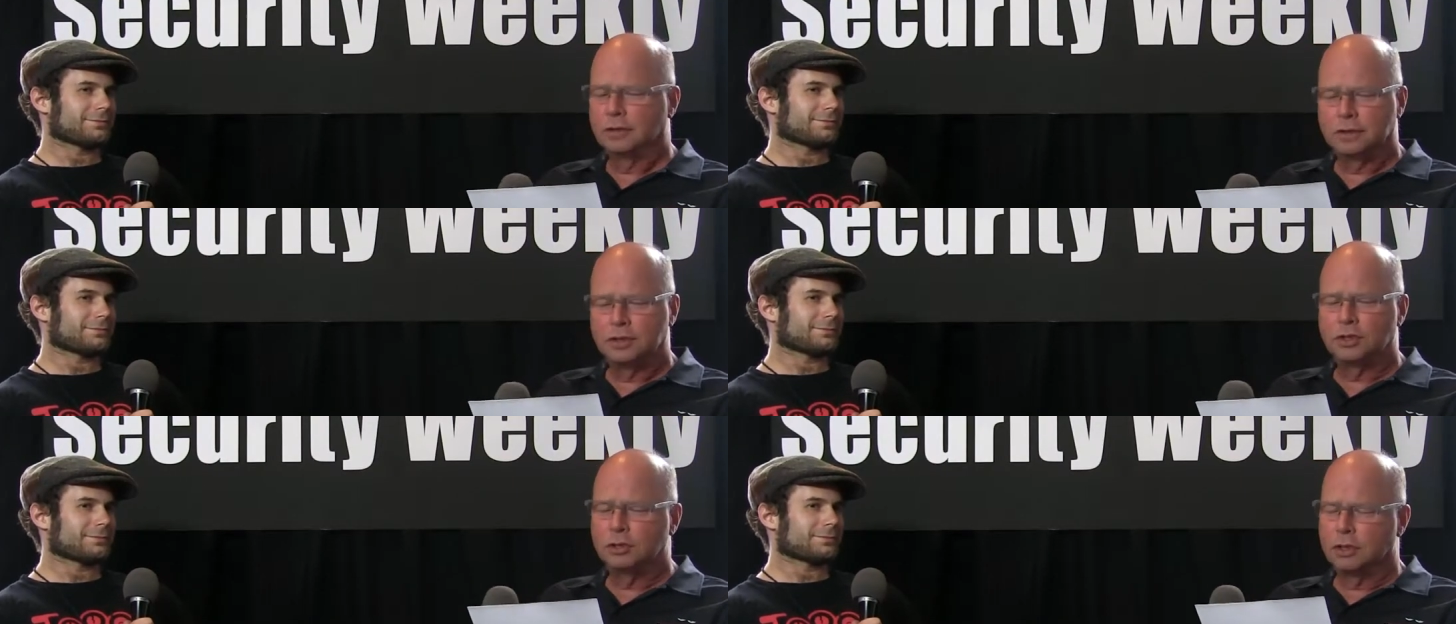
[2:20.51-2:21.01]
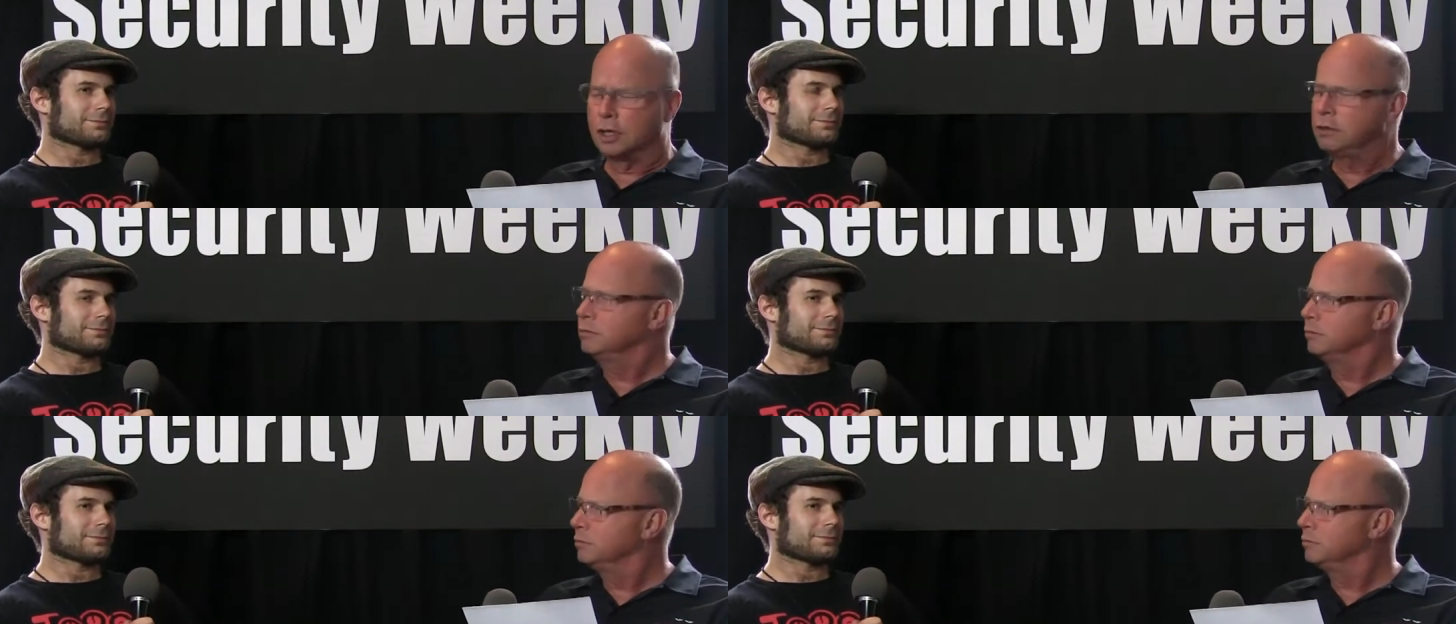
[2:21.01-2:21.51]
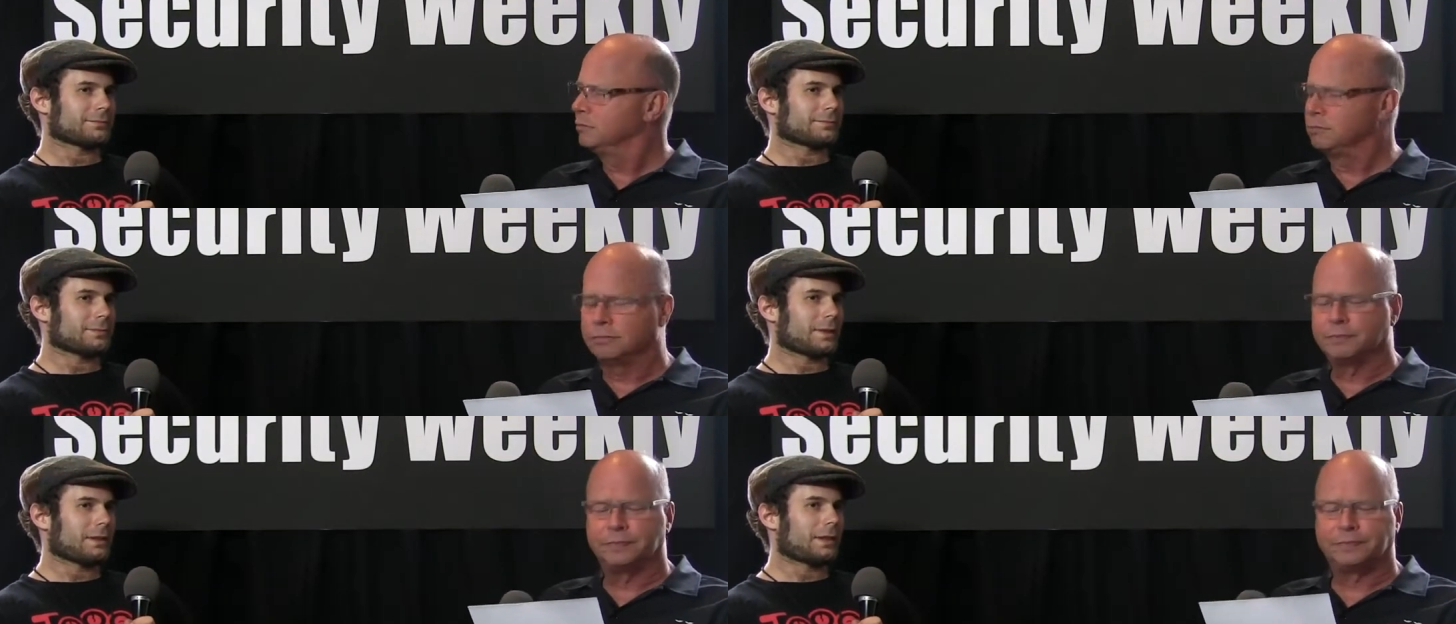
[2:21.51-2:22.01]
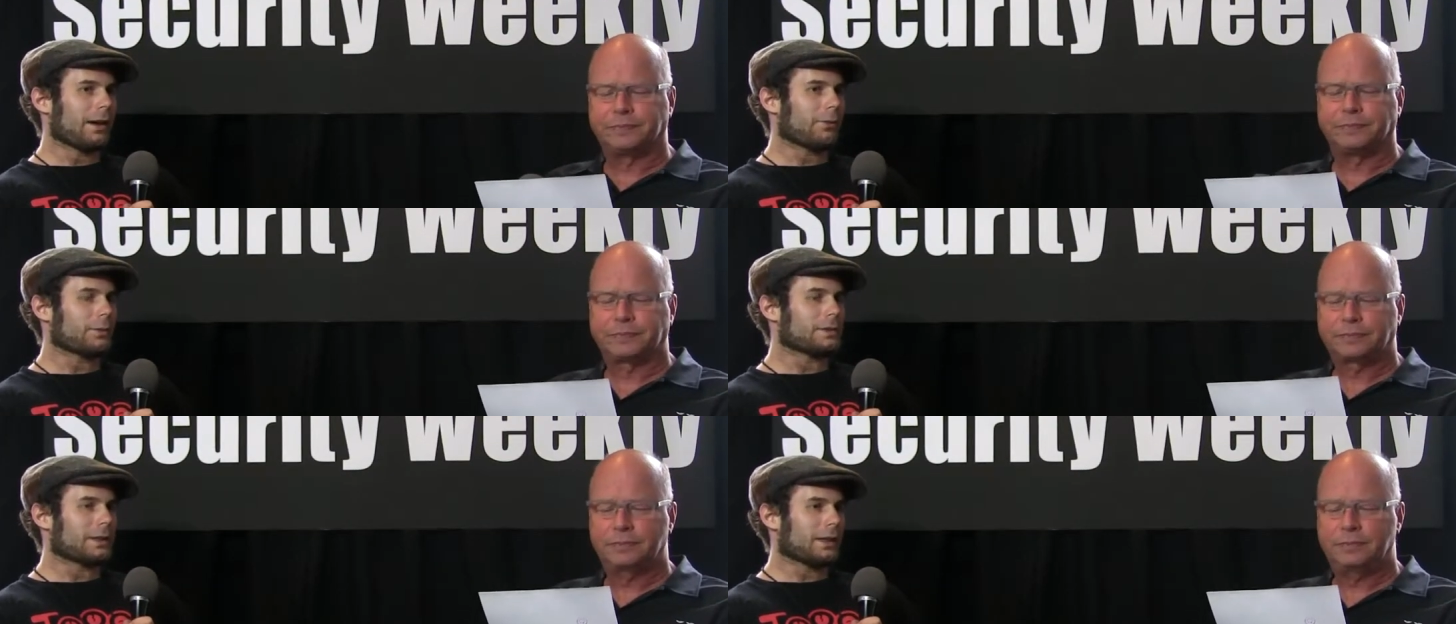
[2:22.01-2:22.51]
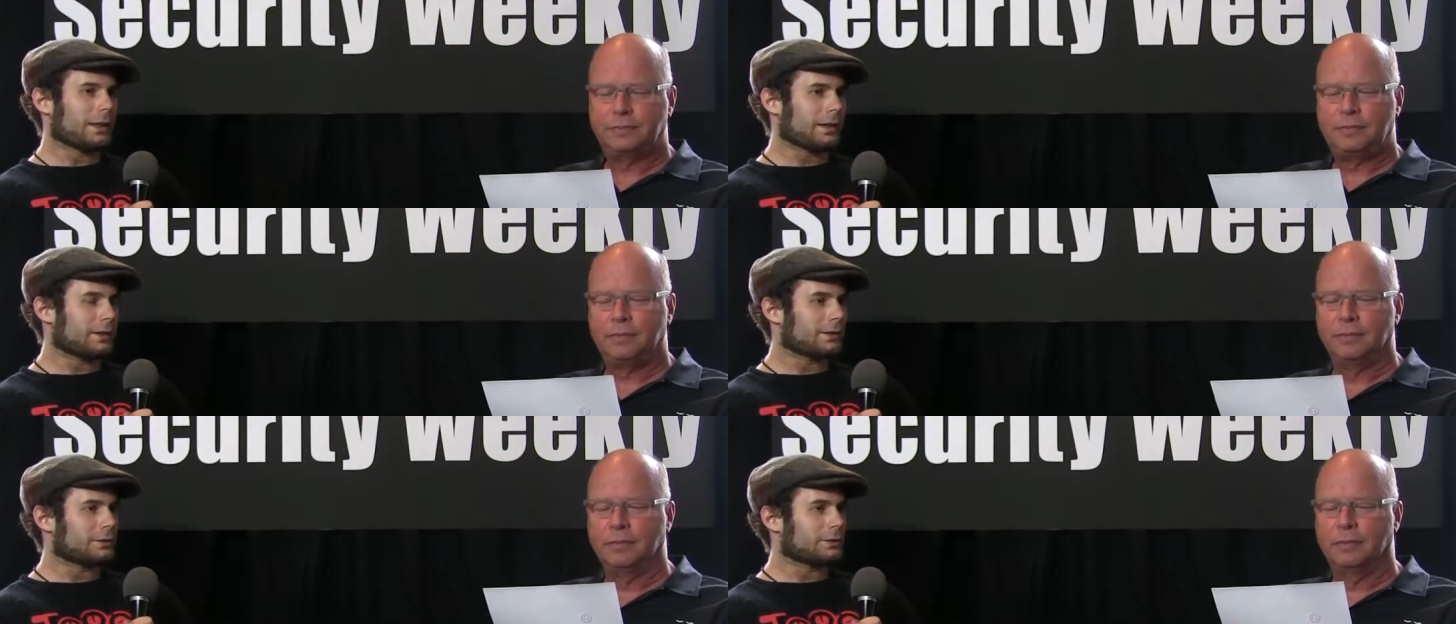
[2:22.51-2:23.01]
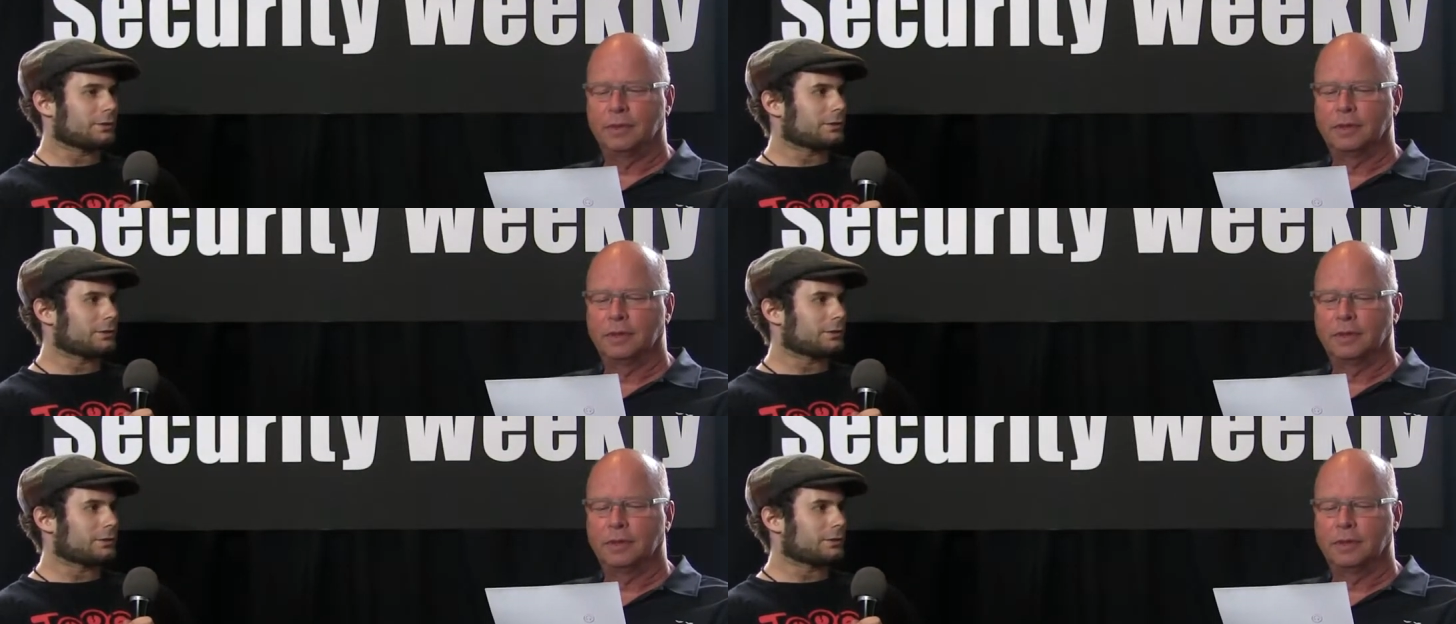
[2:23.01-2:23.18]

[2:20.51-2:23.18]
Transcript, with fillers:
Speaker 1: You're doing good. That was in